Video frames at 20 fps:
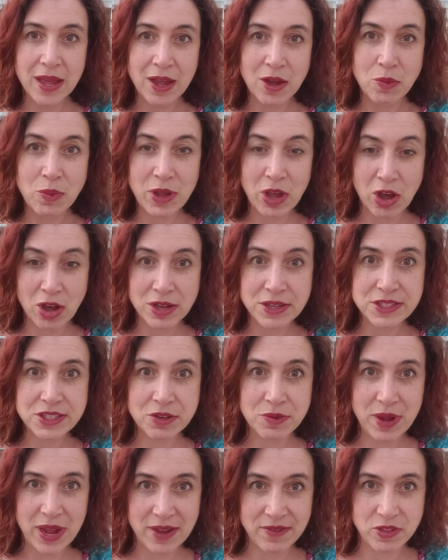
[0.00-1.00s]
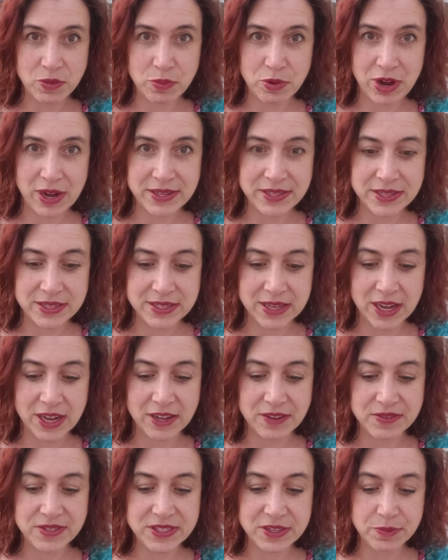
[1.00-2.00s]
We also have the process
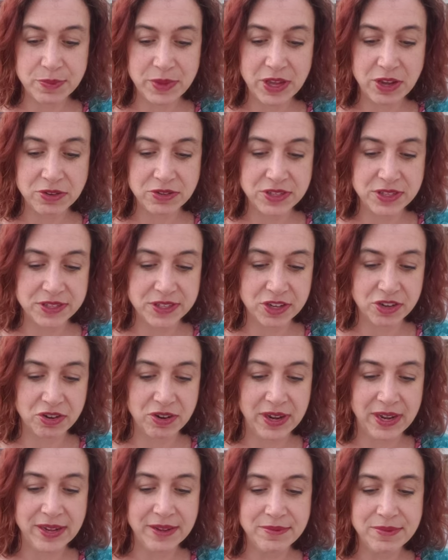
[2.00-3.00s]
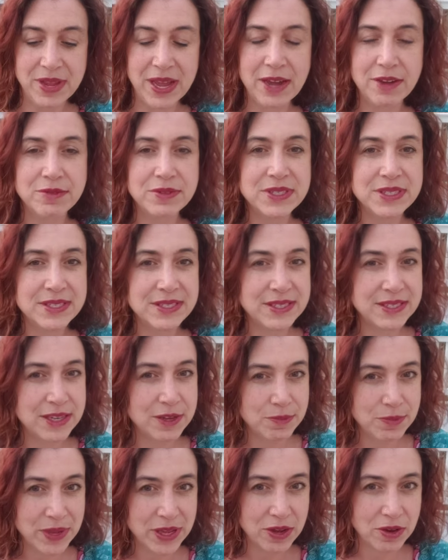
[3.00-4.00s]
of symbiosis occurring. Now,
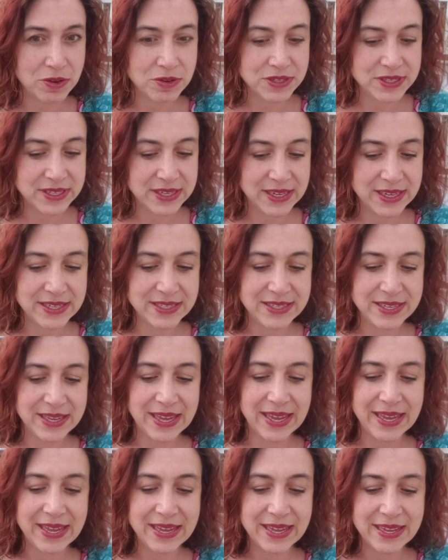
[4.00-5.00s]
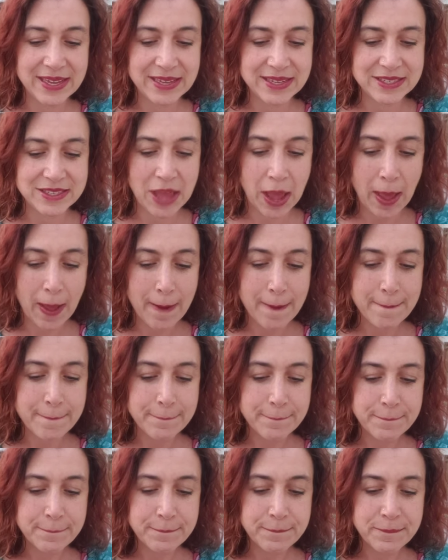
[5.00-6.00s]
symbiosis is
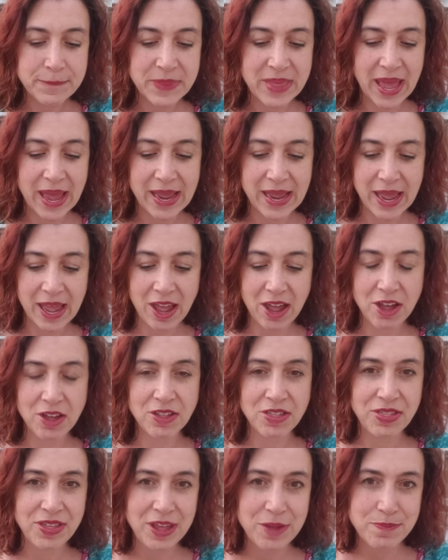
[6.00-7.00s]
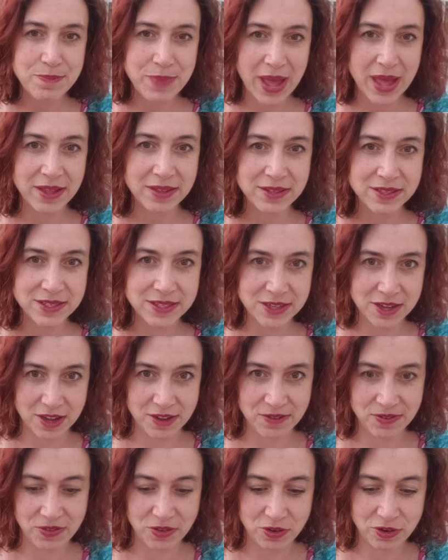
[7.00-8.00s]
that healthy, balanced
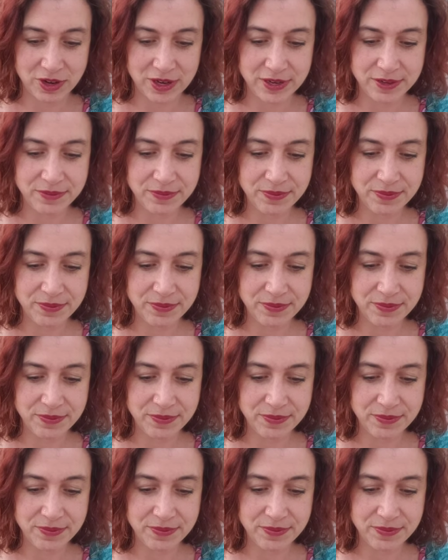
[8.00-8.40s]
gut flora